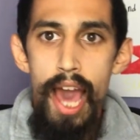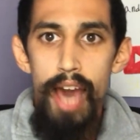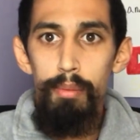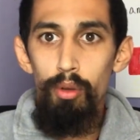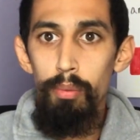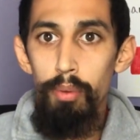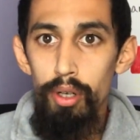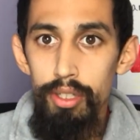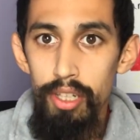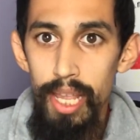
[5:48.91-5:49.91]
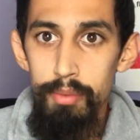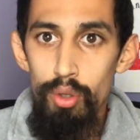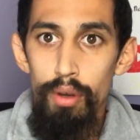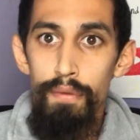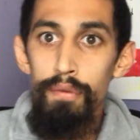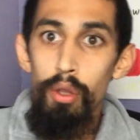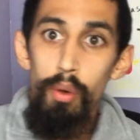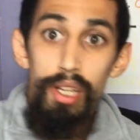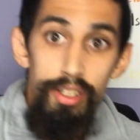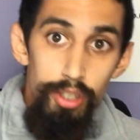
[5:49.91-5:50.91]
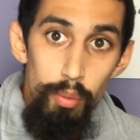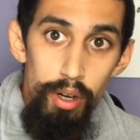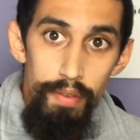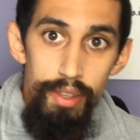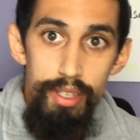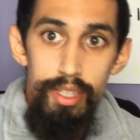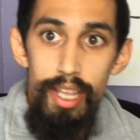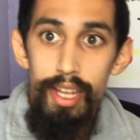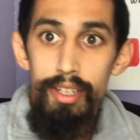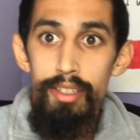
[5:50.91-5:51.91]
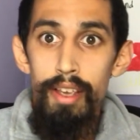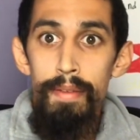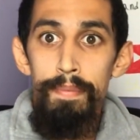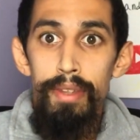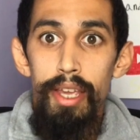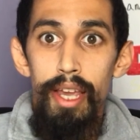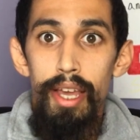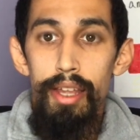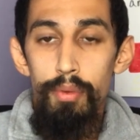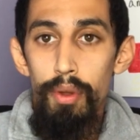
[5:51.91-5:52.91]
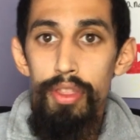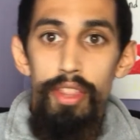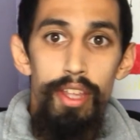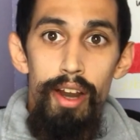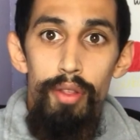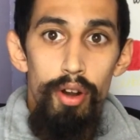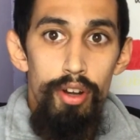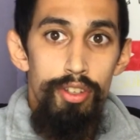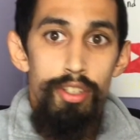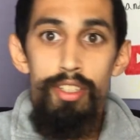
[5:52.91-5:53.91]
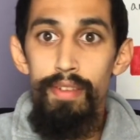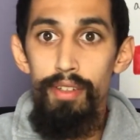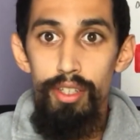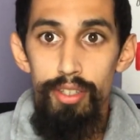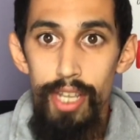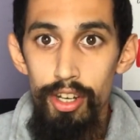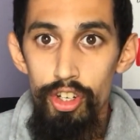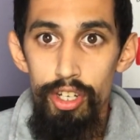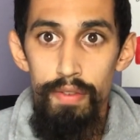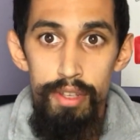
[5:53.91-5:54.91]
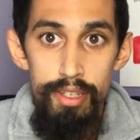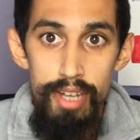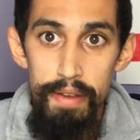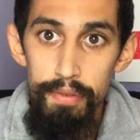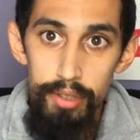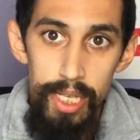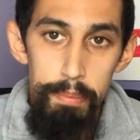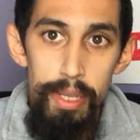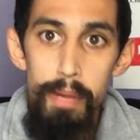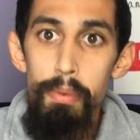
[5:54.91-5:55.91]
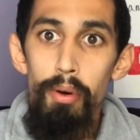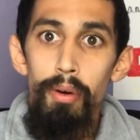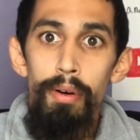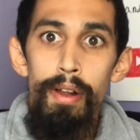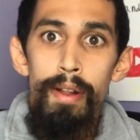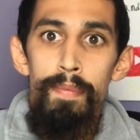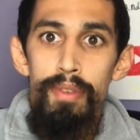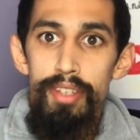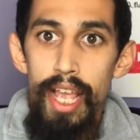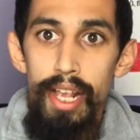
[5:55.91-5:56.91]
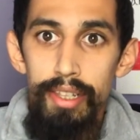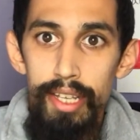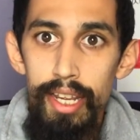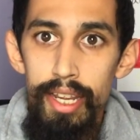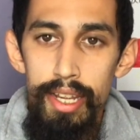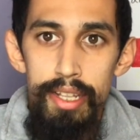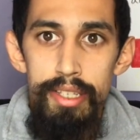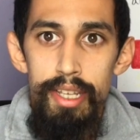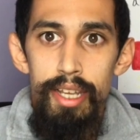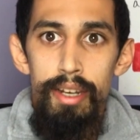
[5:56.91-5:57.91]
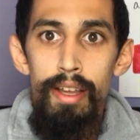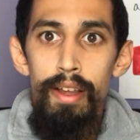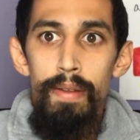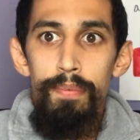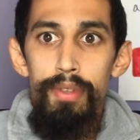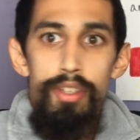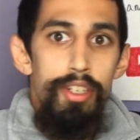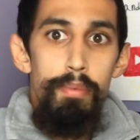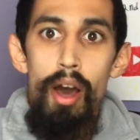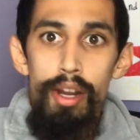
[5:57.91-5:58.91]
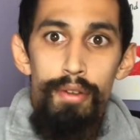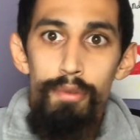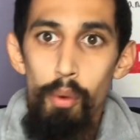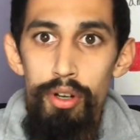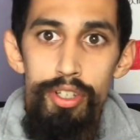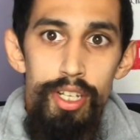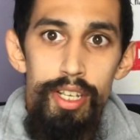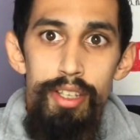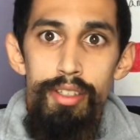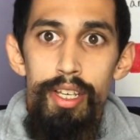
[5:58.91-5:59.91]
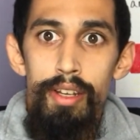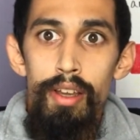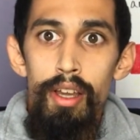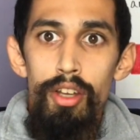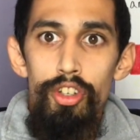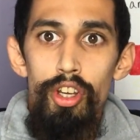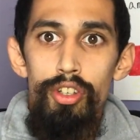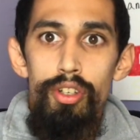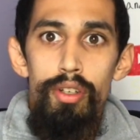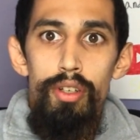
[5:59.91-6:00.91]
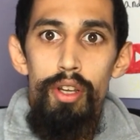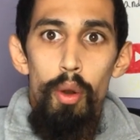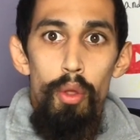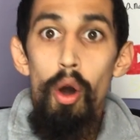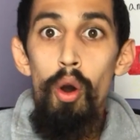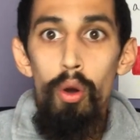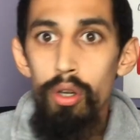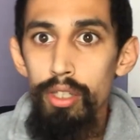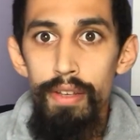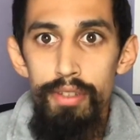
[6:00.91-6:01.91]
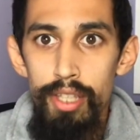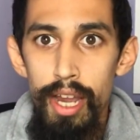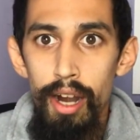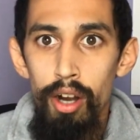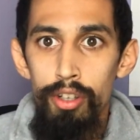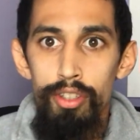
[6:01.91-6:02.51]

Admiral Byrd claims to have flown into one of these things, and within there is this civilization of these Nephilim people, these aliens, and these demonic forces, and just, you know, the Hulk lives there,